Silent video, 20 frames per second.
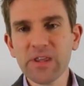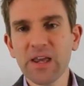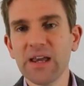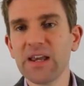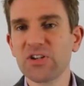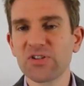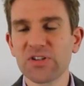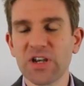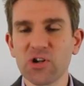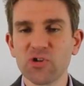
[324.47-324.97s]

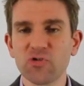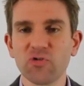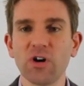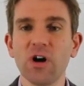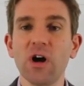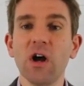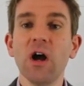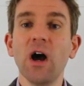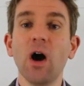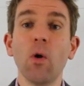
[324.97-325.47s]
etc.
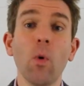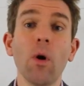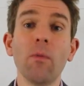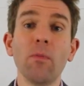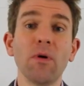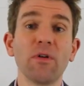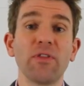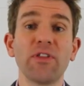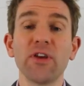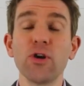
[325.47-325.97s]
And one
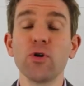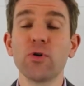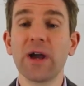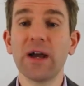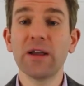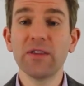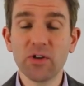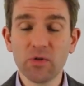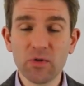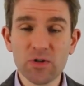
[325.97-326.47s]
more thing you
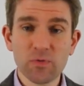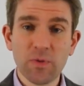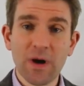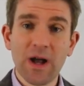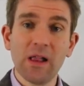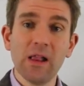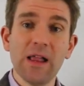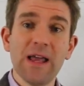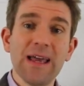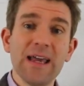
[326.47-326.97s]
can do as
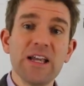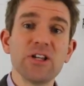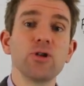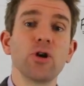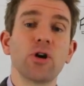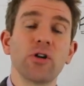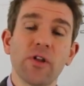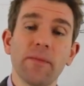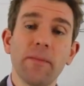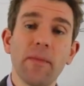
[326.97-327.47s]
well is
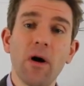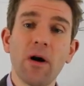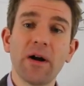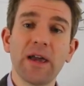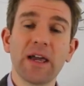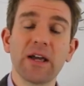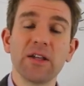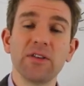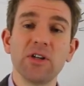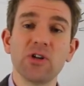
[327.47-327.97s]
look at the
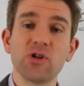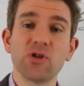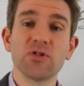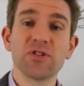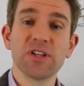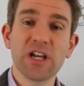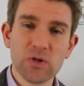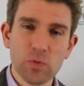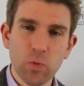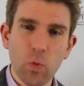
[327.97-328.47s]
market conditions.
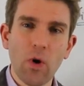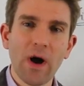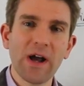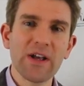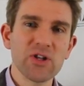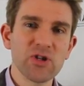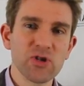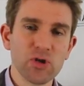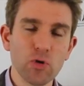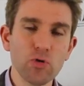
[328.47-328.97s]
That's why
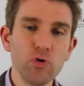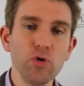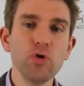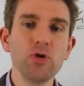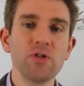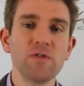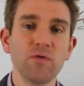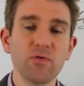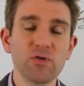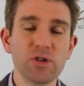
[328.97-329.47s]
it's so
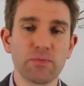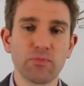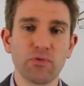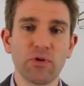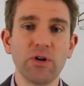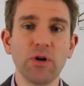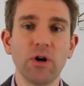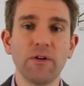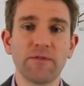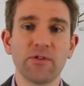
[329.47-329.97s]
useful to
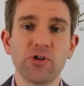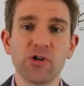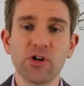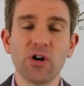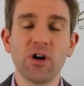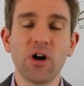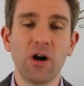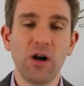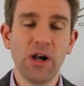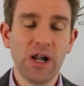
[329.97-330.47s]
print off the
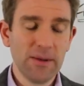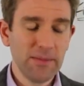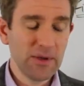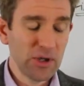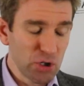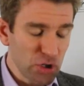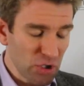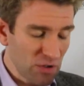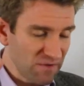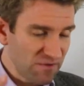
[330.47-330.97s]
chart
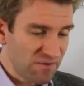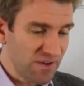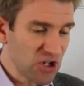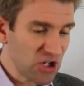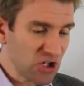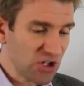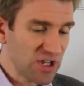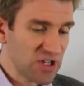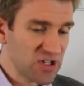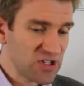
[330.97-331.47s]
because you can
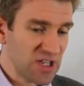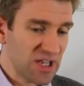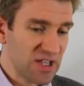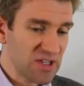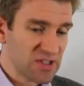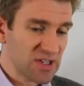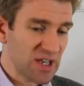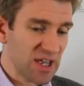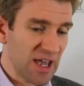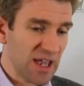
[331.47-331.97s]
visually see
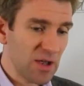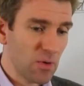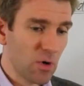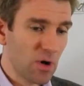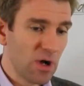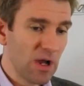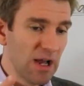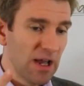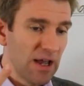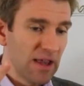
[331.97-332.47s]
and say, hey,
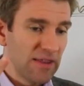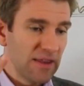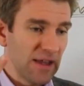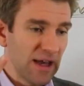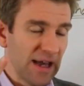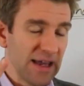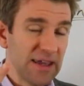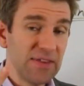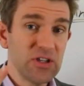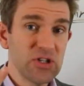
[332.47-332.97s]
well,
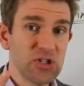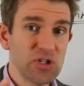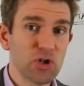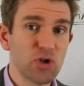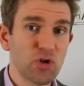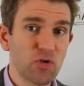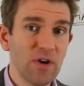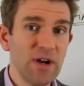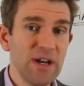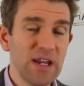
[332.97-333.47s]
hey, this is a
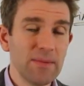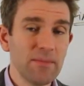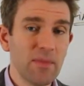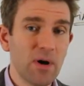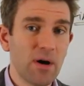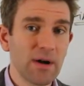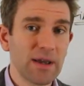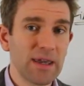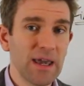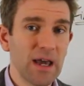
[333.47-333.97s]
trending
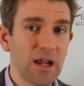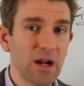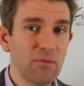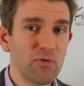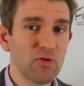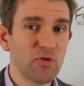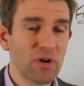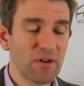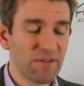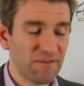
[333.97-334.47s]
market and I'm
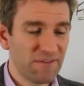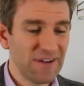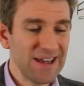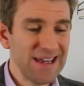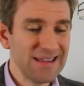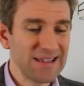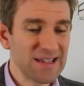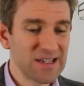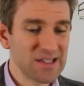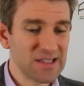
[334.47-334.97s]
trying to
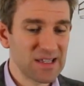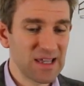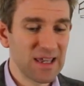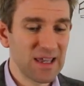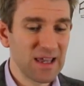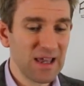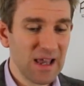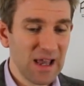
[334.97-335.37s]
fade this thing.